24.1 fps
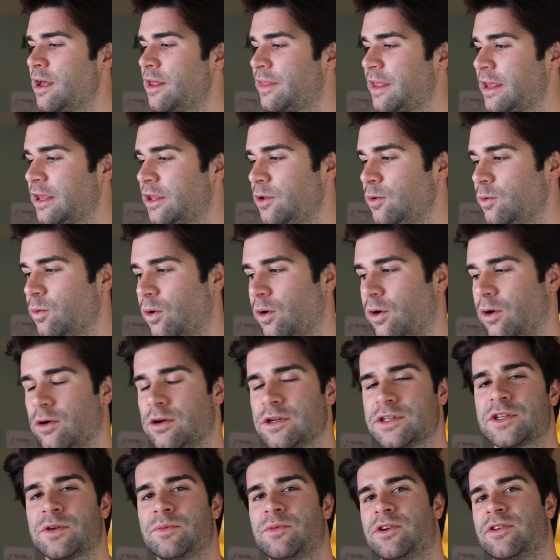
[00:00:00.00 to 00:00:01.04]
Thank you
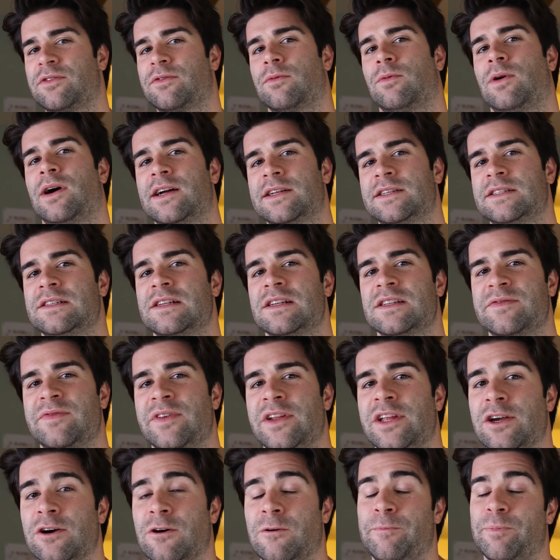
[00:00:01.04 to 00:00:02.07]
all so much for watching this
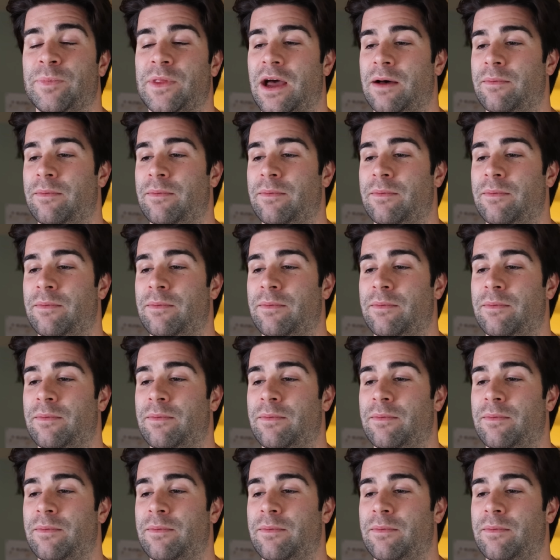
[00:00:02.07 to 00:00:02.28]
video.